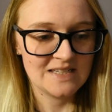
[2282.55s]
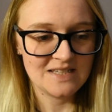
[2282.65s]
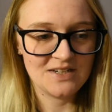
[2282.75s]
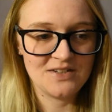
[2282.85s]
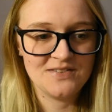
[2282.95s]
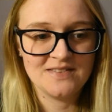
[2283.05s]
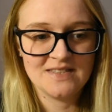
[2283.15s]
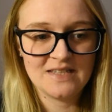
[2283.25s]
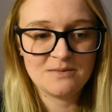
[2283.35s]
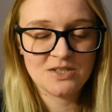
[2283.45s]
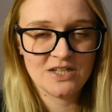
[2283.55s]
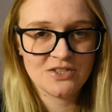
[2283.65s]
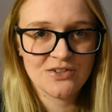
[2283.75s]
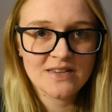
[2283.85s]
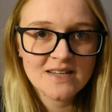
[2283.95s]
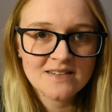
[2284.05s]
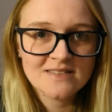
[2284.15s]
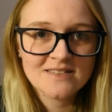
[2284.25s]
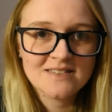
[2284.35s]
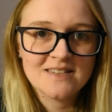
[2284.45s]
you know, keep changing
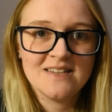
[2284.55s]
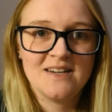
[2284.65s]
things, seeing